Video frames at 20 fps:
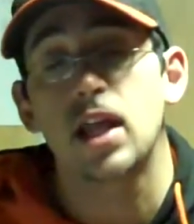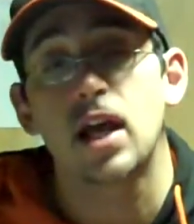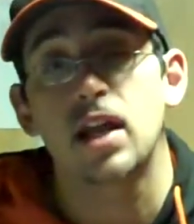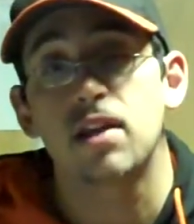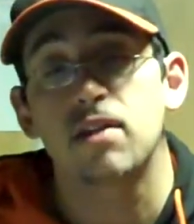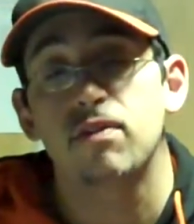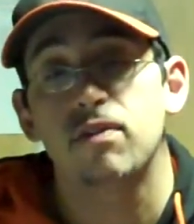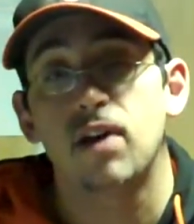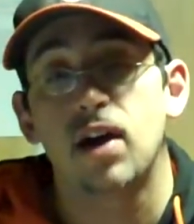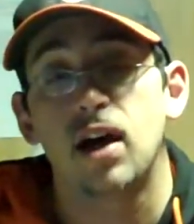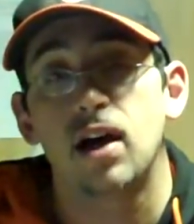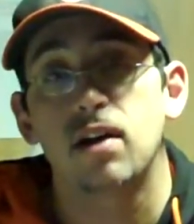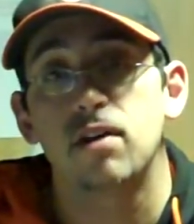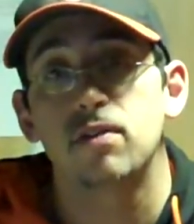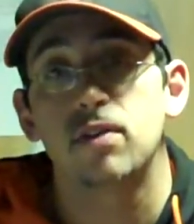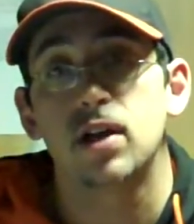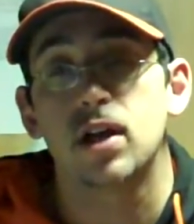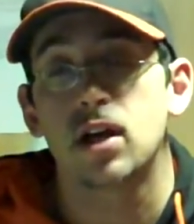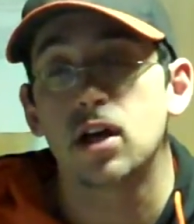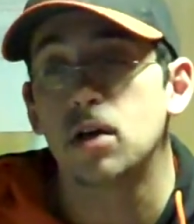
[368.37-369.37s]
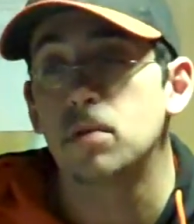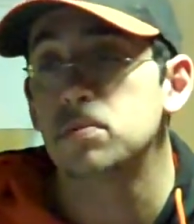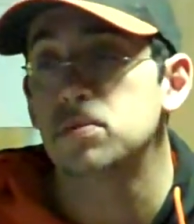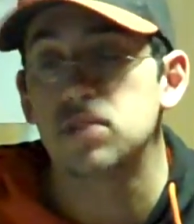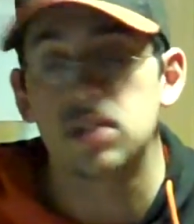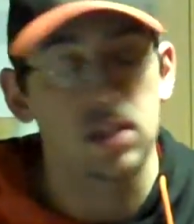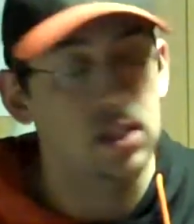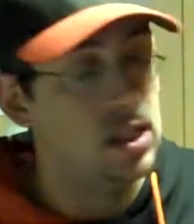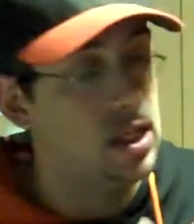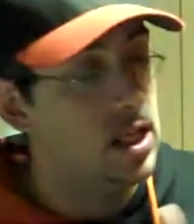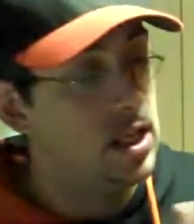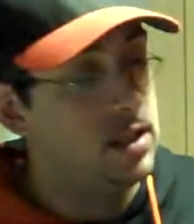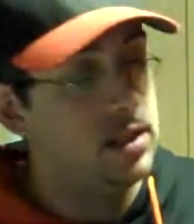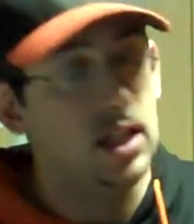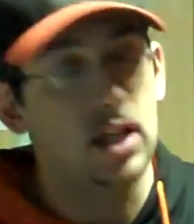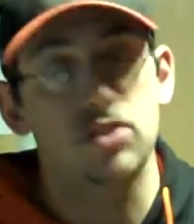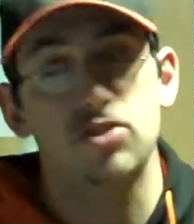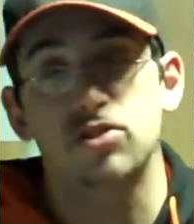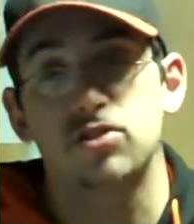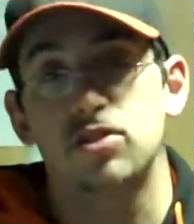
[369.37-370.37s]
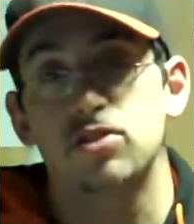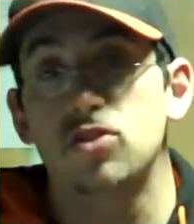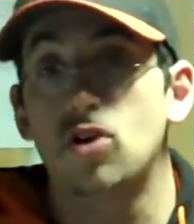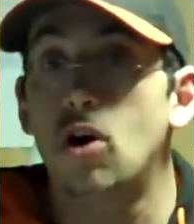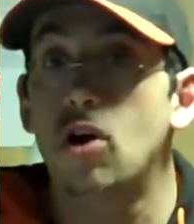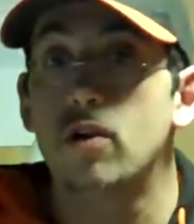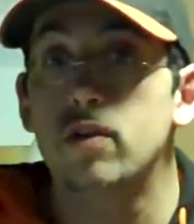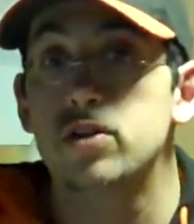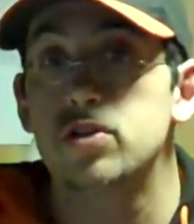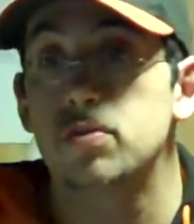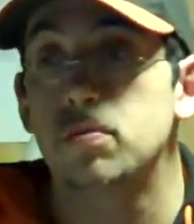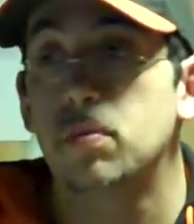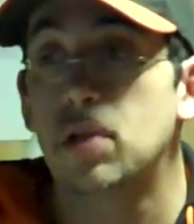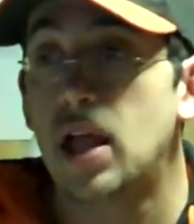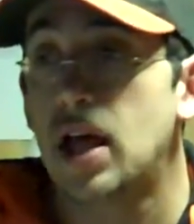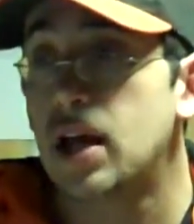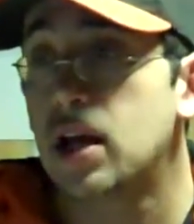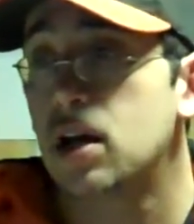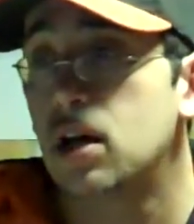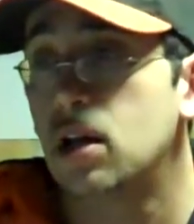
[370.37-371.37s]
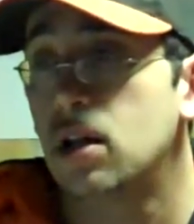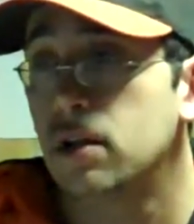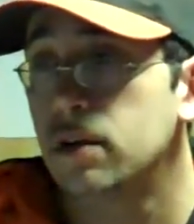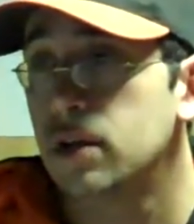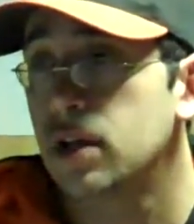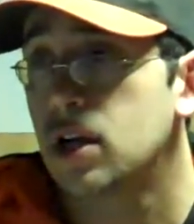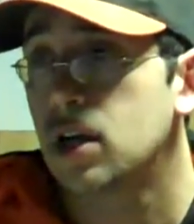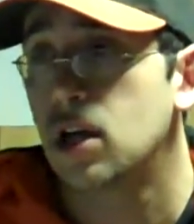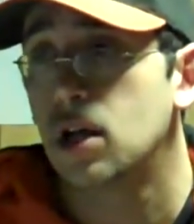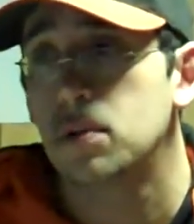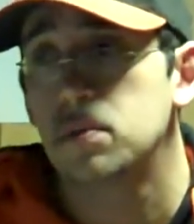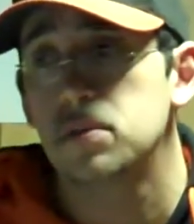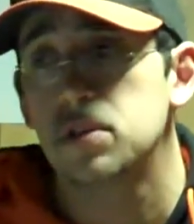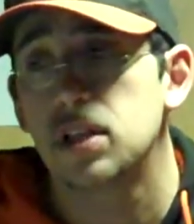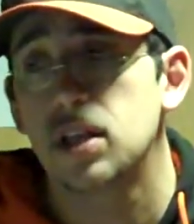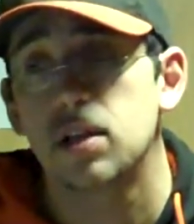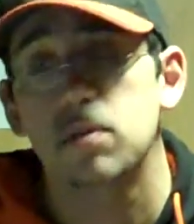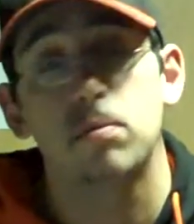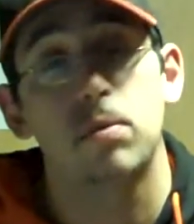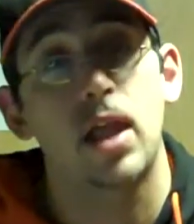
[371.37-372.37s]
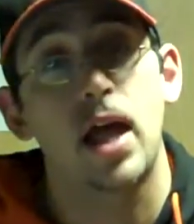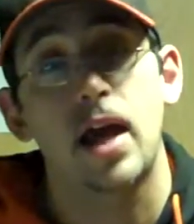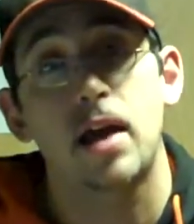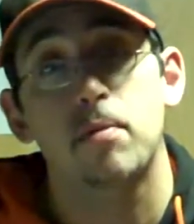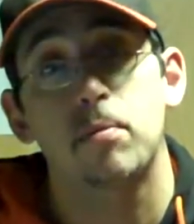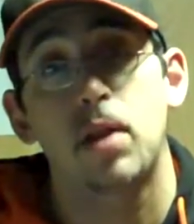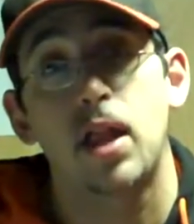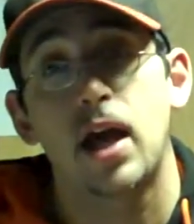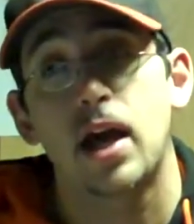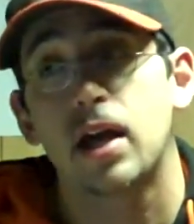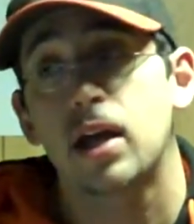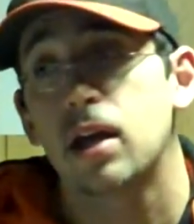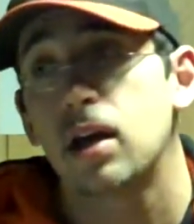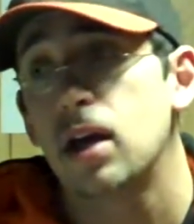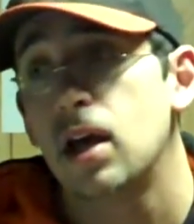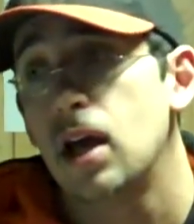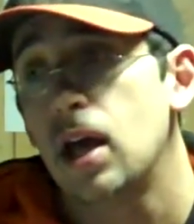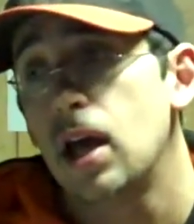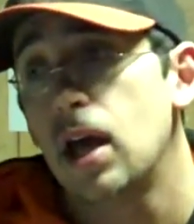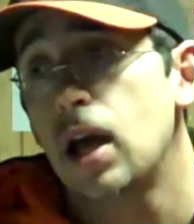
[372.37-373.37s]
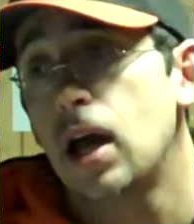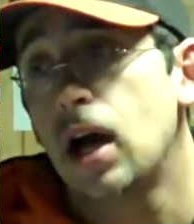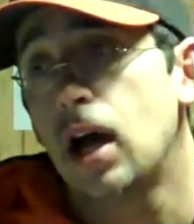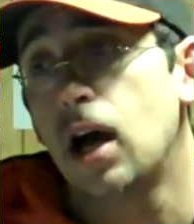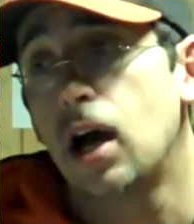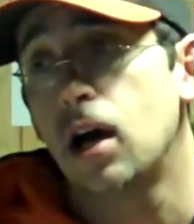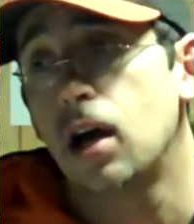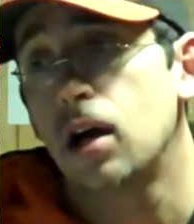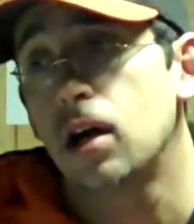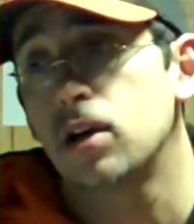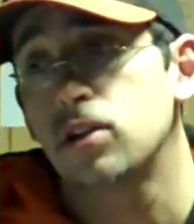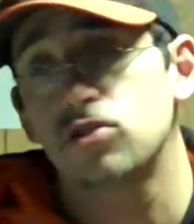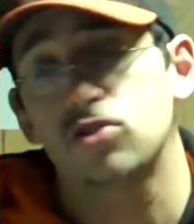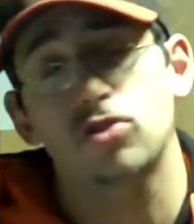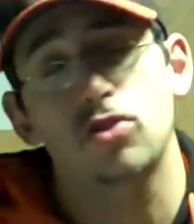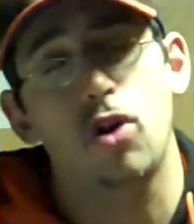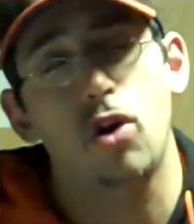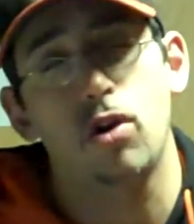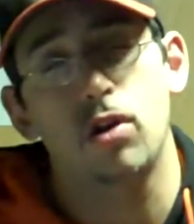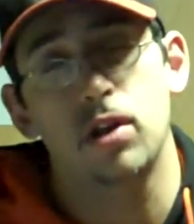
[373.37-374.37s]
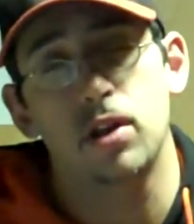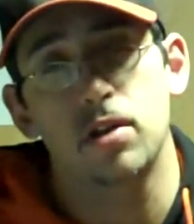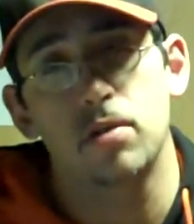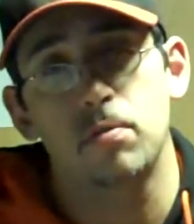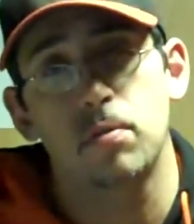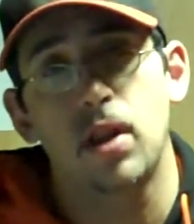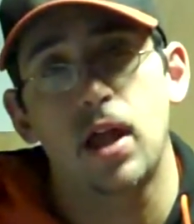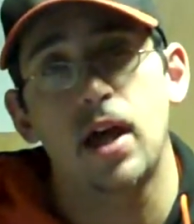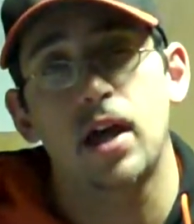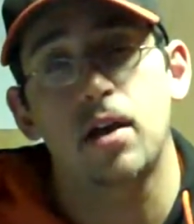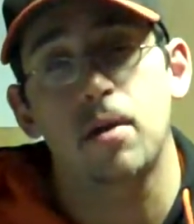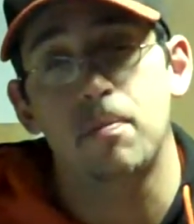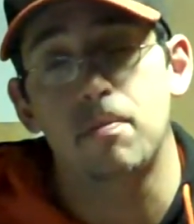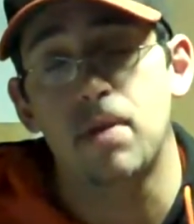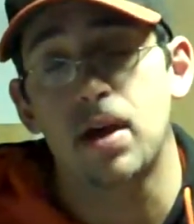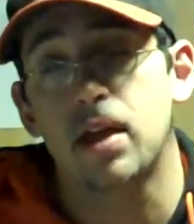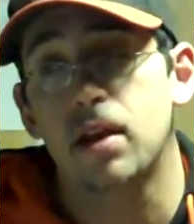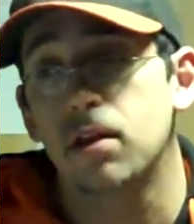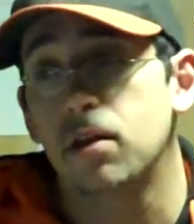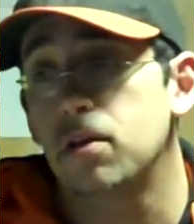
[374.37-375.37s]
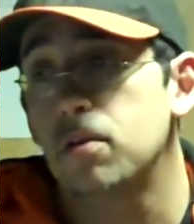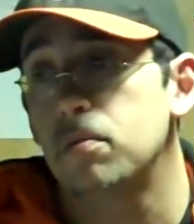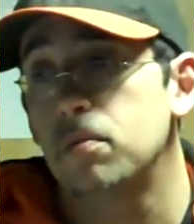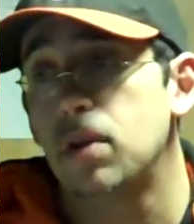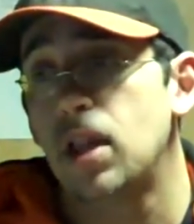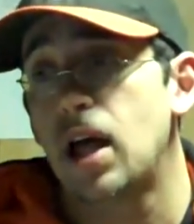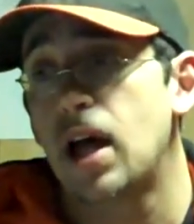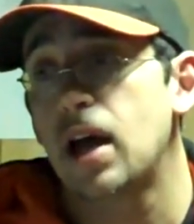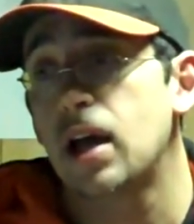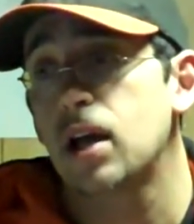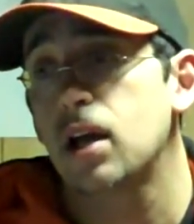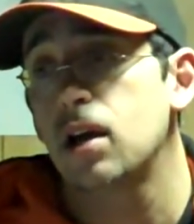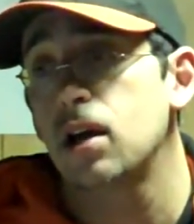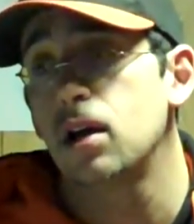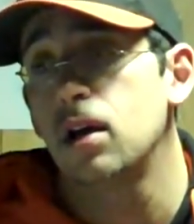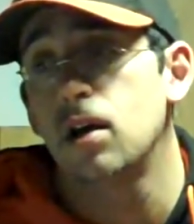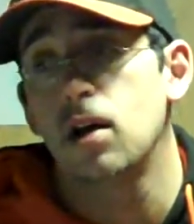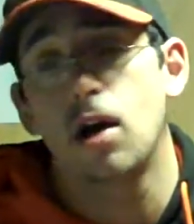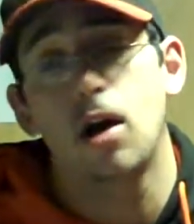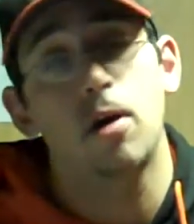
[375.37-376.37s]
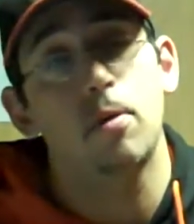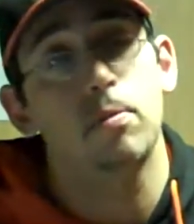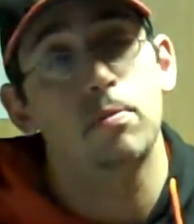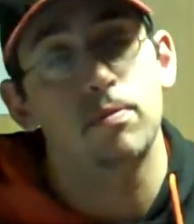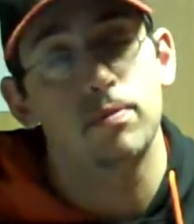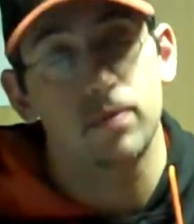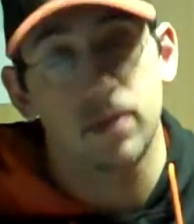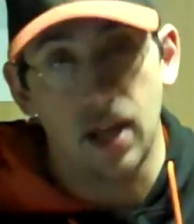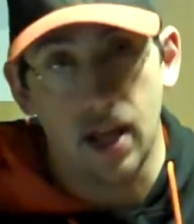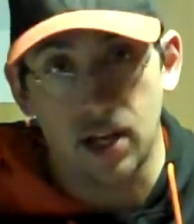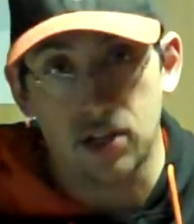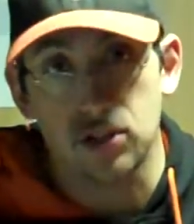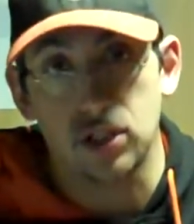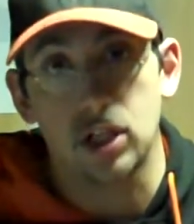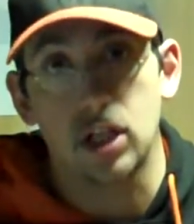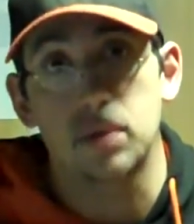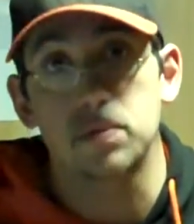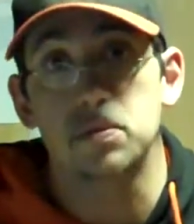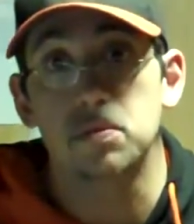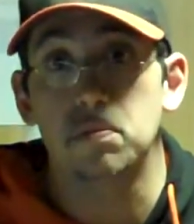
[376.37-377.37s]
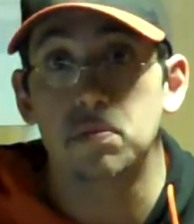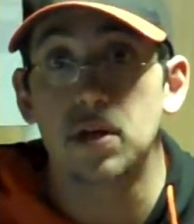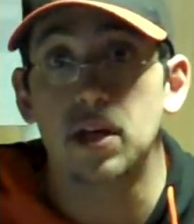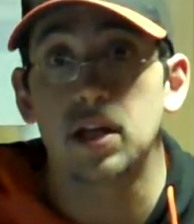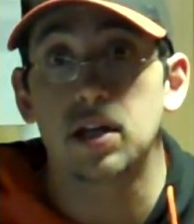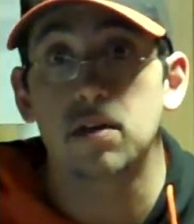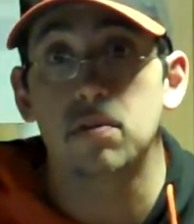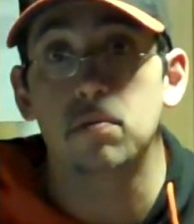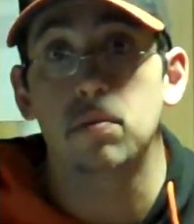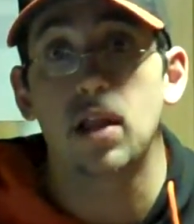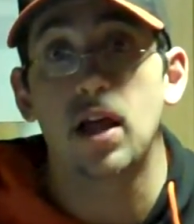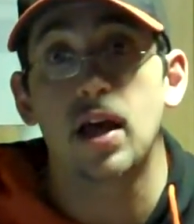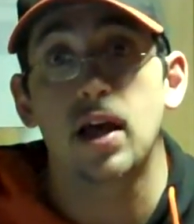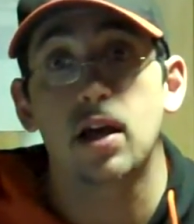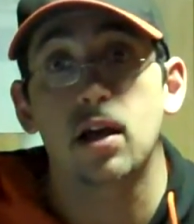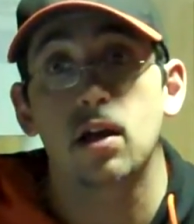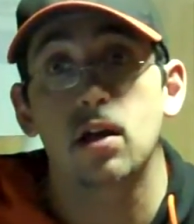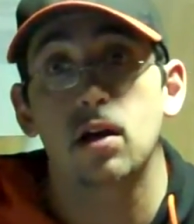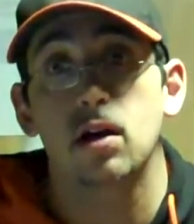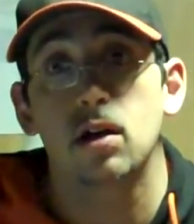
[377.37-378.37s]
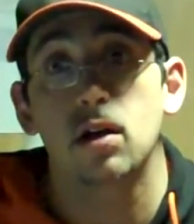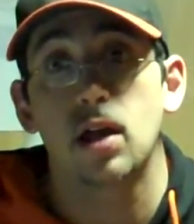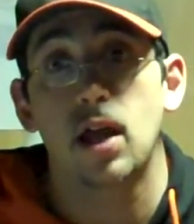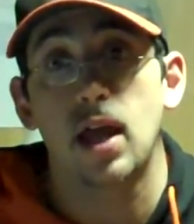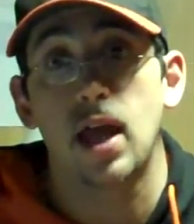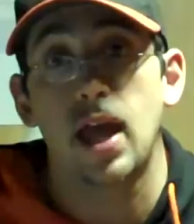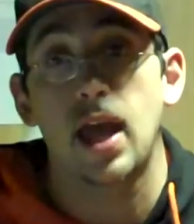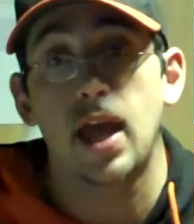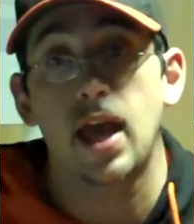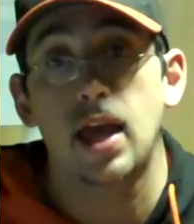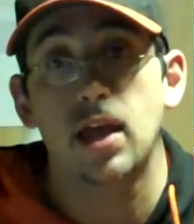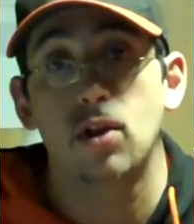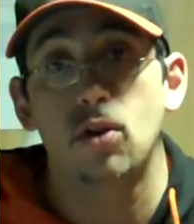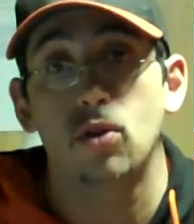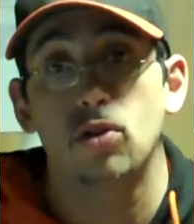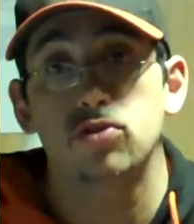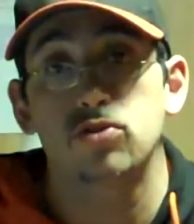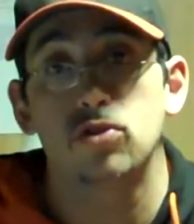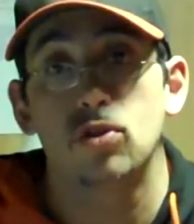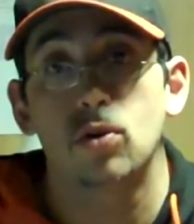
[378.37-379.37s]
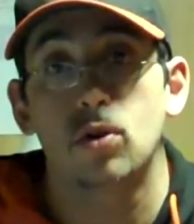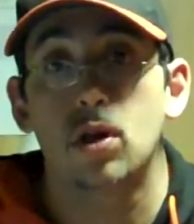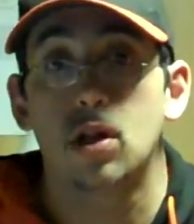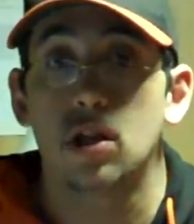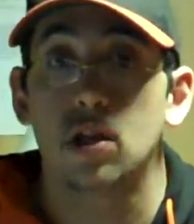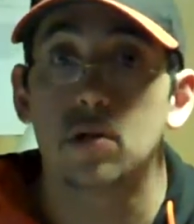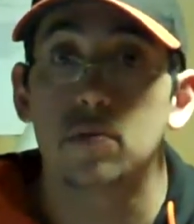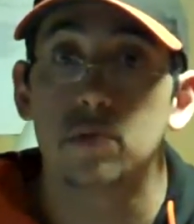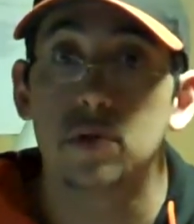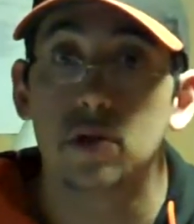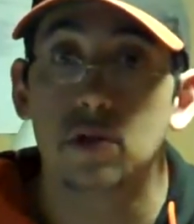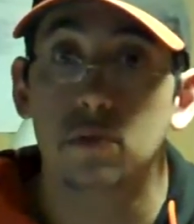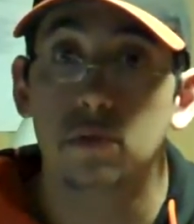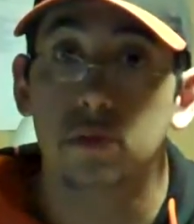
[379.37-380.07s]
ninety-five. It comes in just this orange and black color. It comes in a black black, uh, scarlet and black, a metal and black. Actually comes in pink and black, and also Columbia